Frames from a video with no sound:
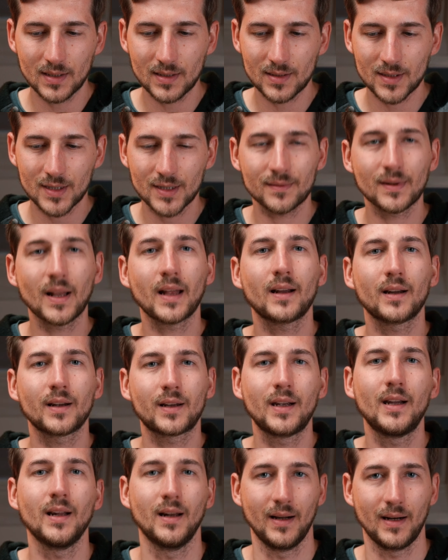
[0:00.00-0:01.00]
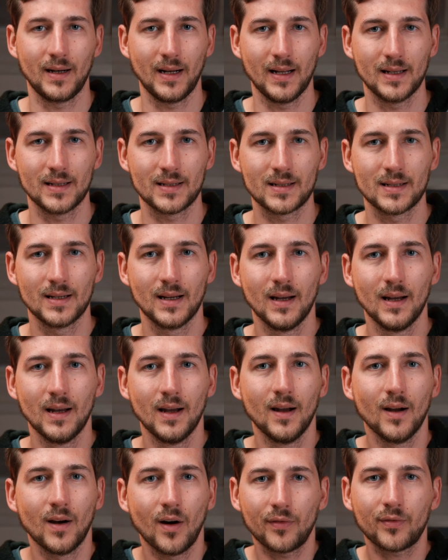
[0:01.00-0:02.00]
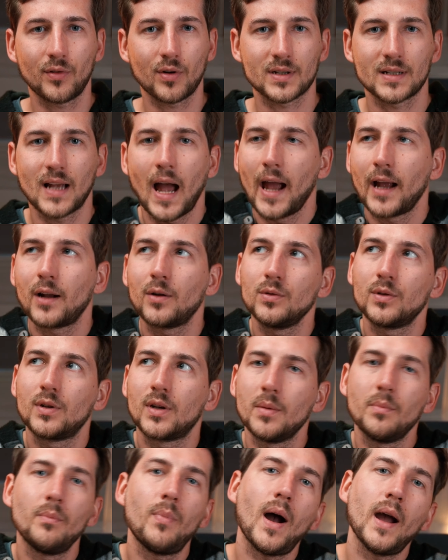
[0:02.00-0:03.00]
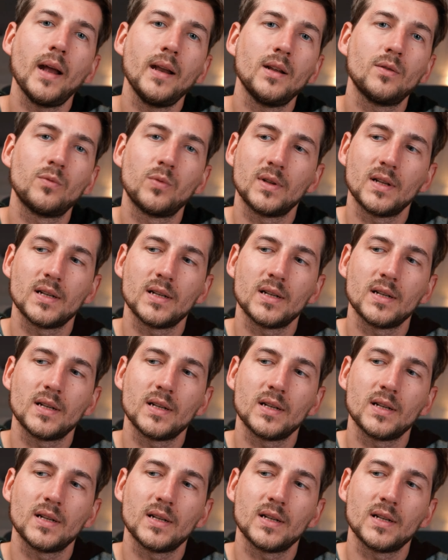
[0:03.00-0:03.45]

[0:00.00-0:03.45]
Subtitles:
is like a killer lens. Of course I could combine it